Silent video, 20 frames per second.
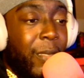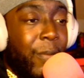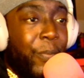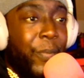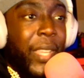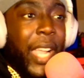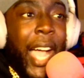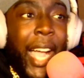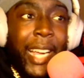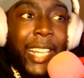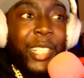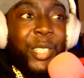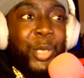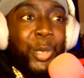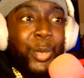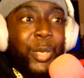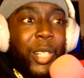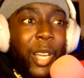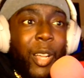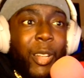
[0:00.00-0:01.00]
I could do
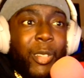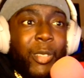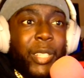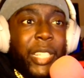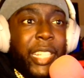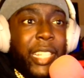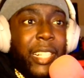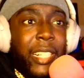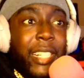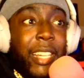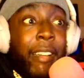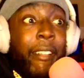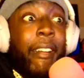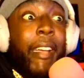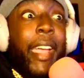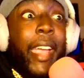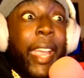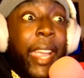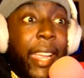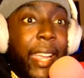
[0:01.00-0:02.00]
it all on here now,
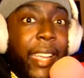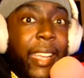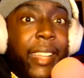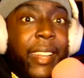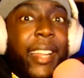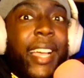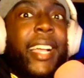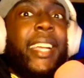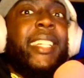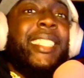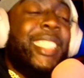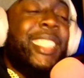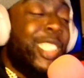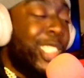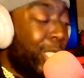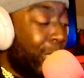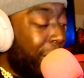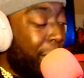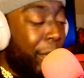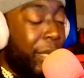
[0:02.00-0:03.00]
and I can
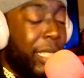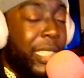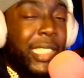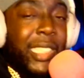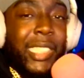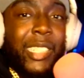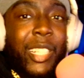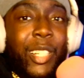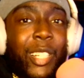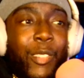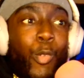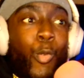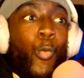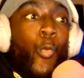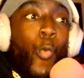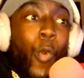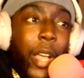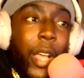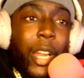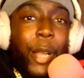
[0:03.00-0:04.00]
stream it and stuff
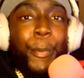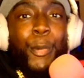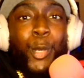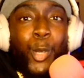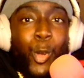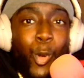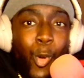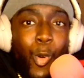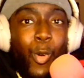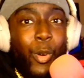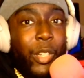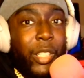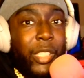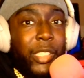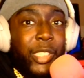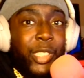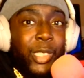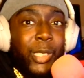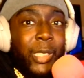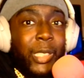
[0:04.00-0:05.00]
when I'm gone.
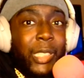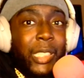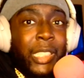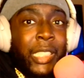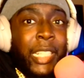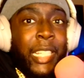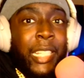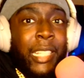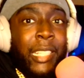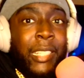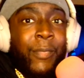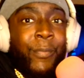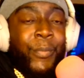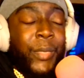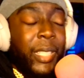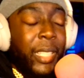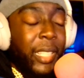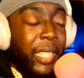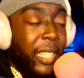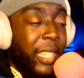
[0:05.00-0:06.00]
You know what I'm saying?
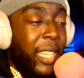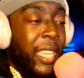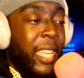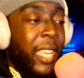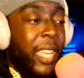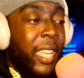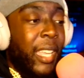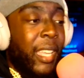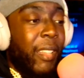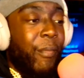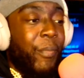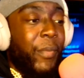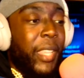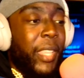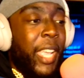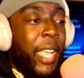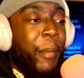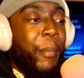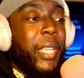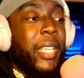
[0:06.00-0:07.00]

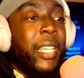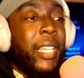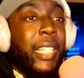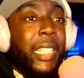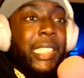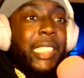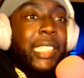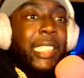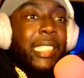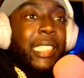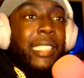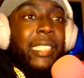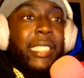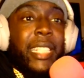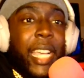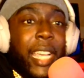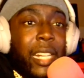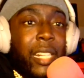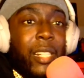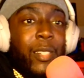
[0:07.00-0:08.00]
And because this is
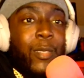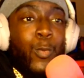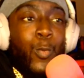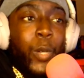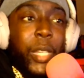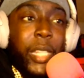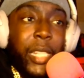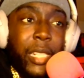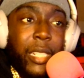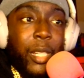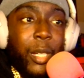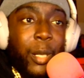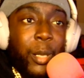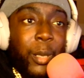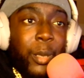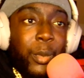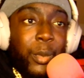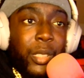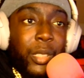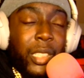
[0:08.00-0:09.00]
native
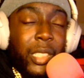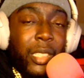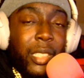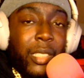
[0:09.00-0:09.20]
Windows,